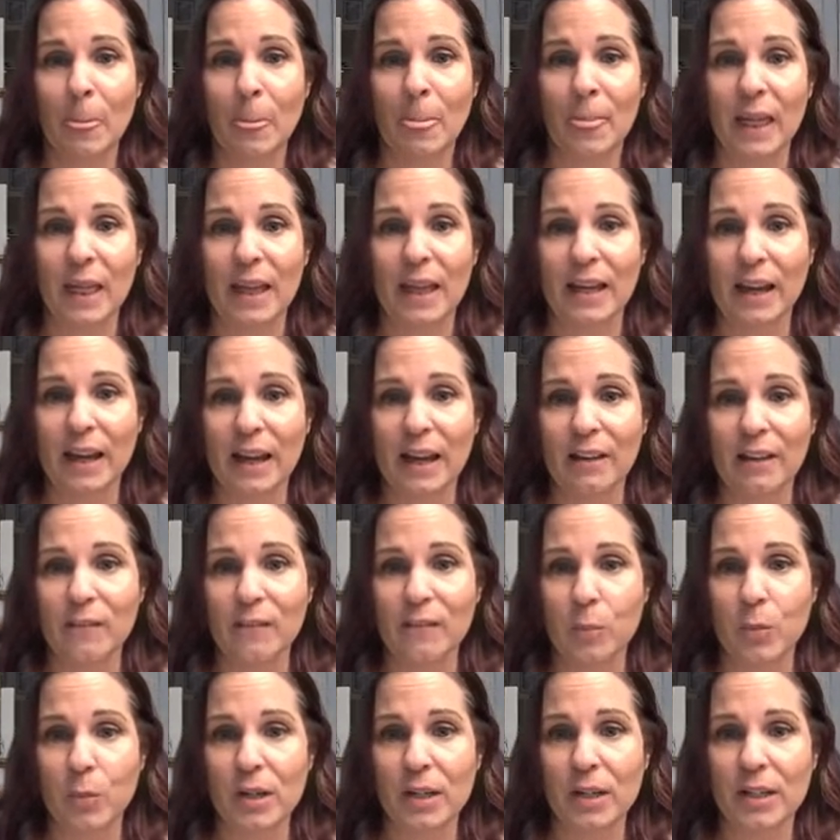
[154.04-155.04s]
and I have
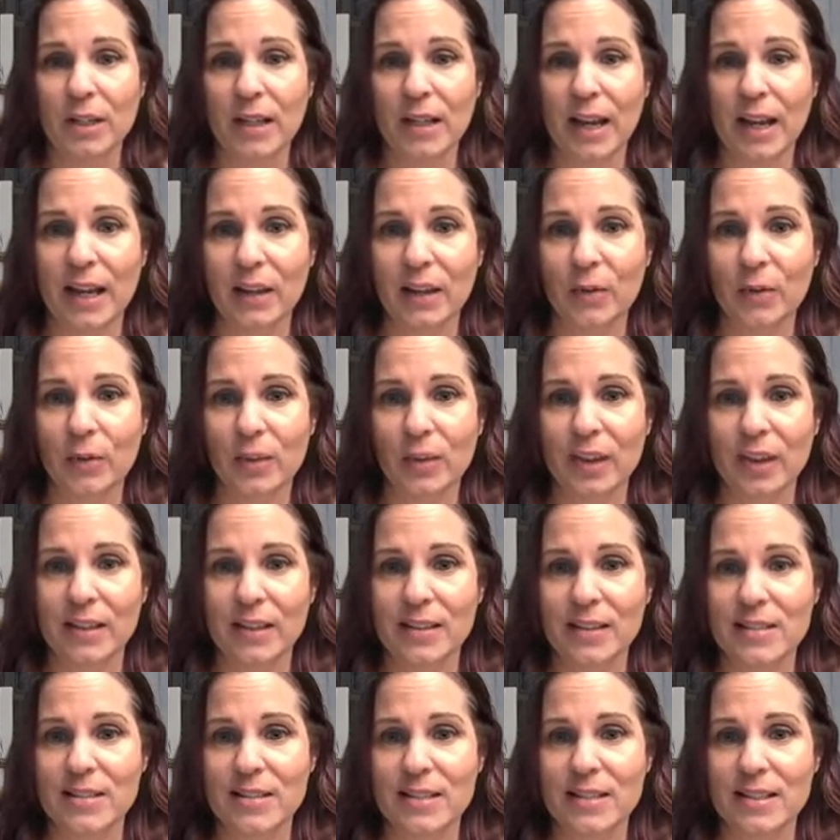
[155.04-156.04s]
one angle
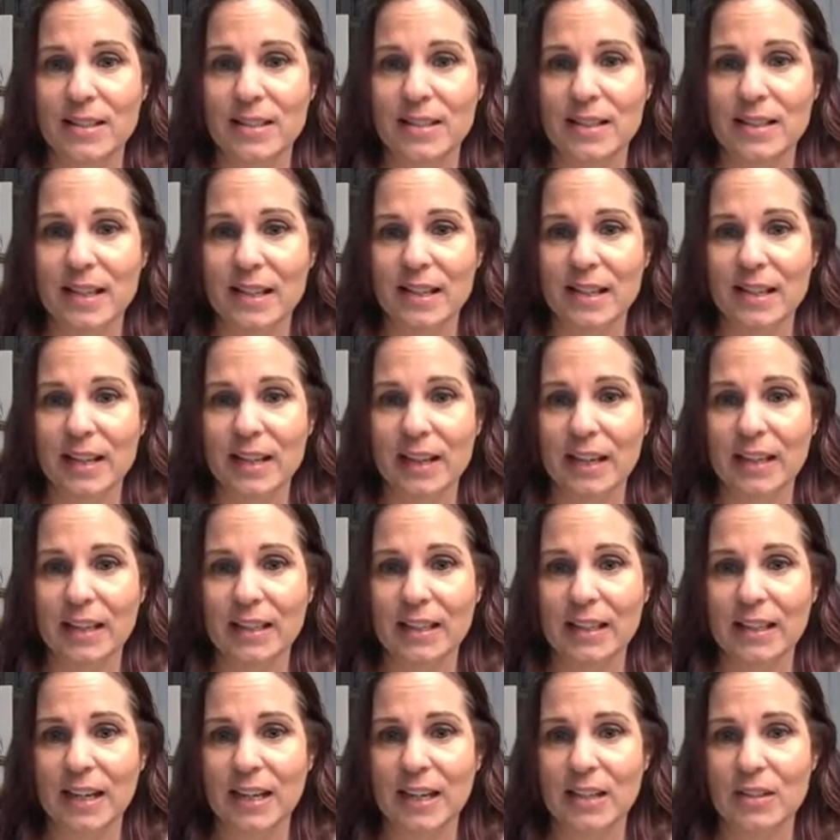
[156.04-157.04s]
that's, let's say,
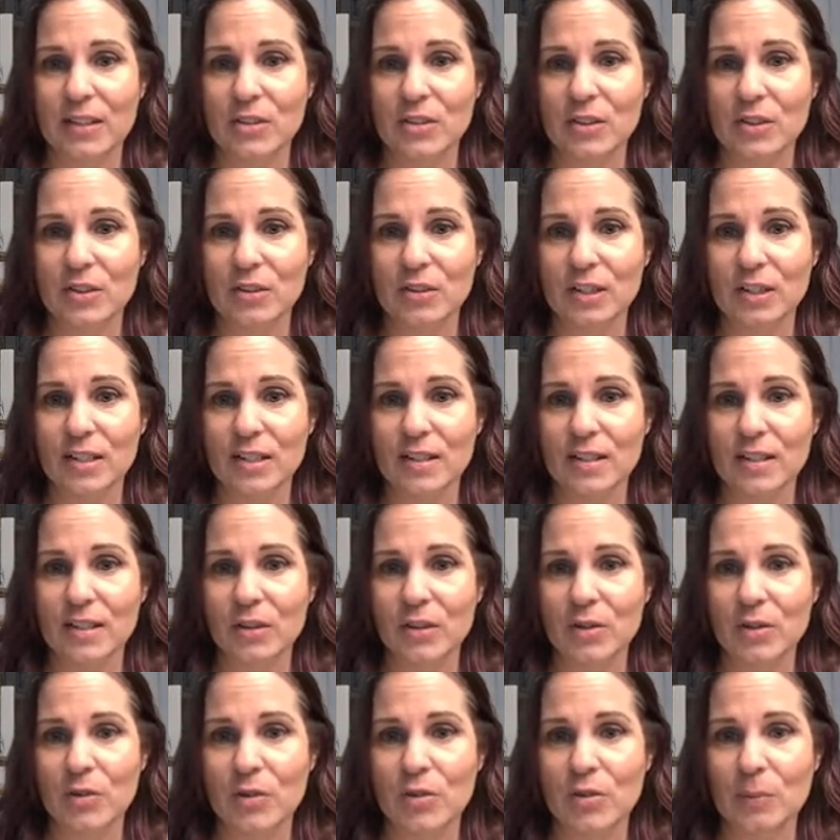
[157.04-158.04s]
98 degrees
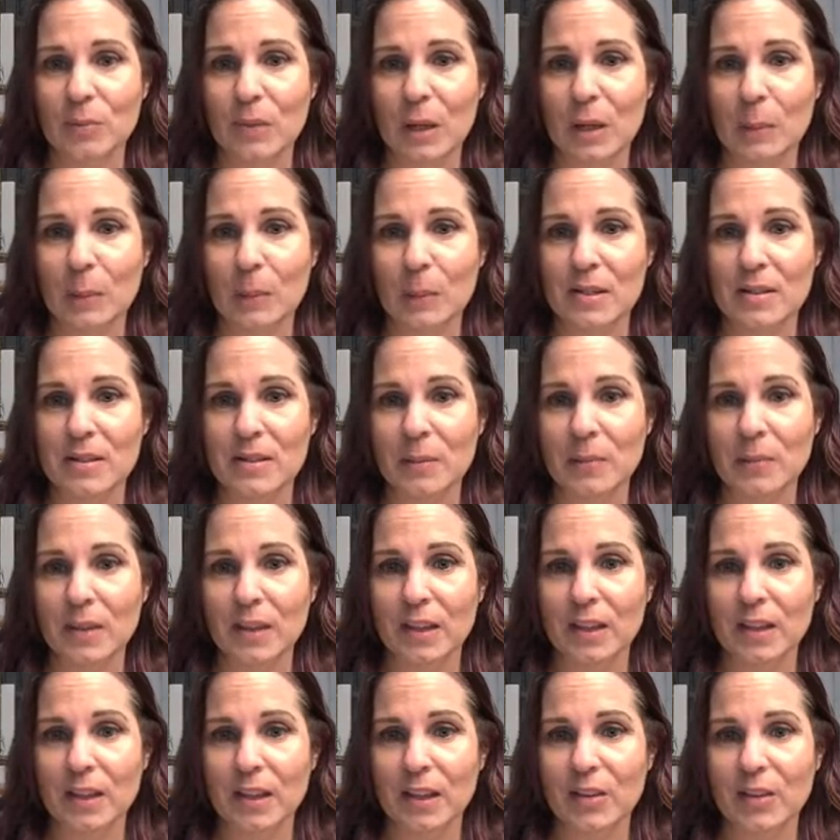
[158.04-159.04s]
here, so maybe
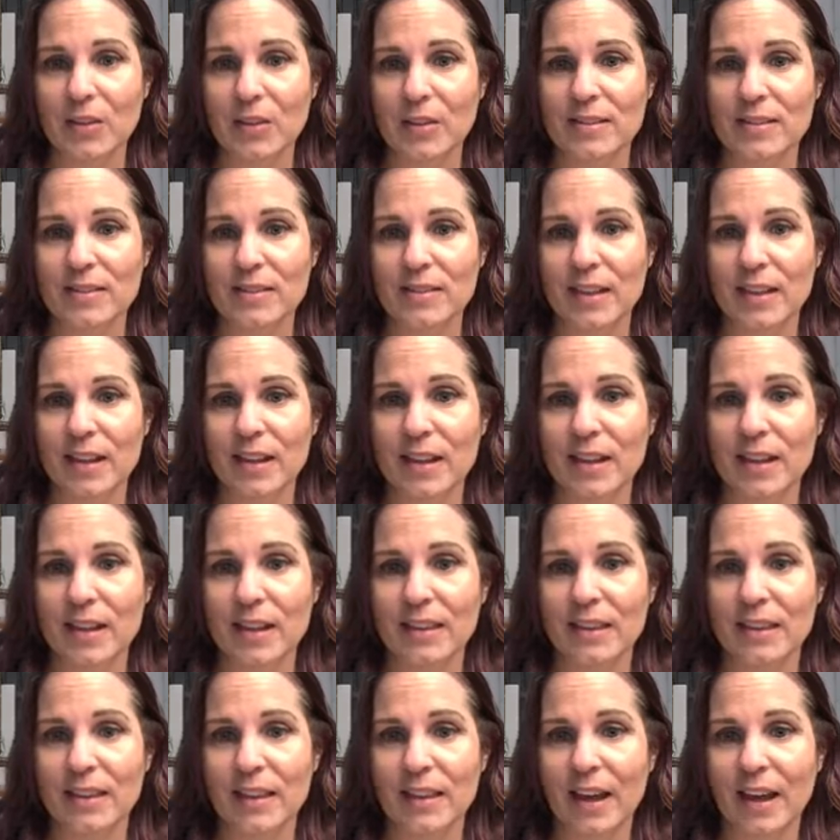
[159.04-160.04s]
something that looks
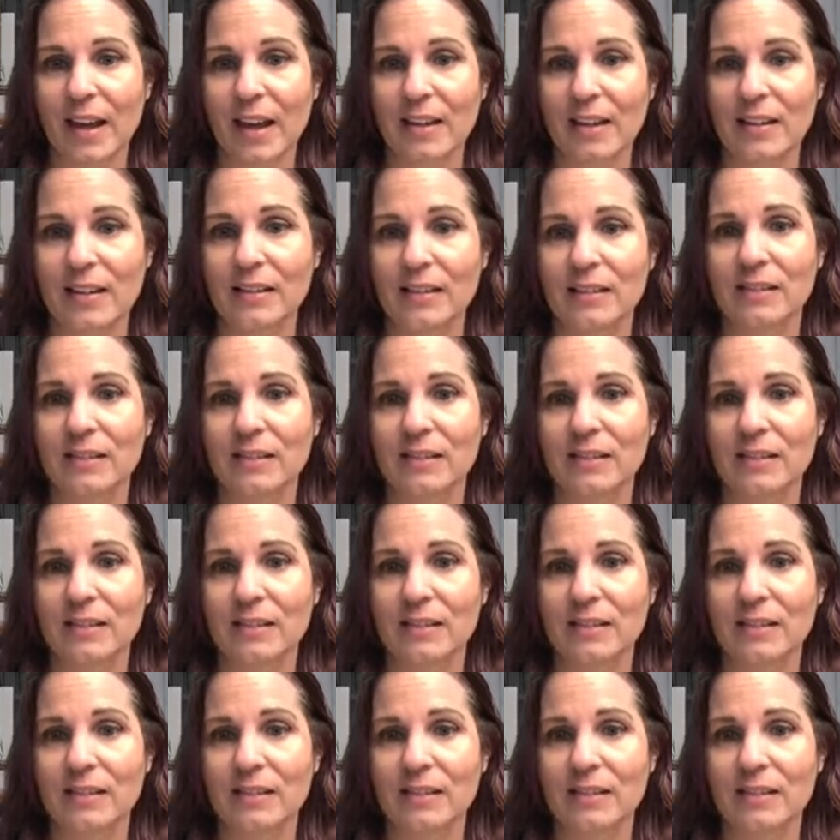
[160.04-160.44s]
like that.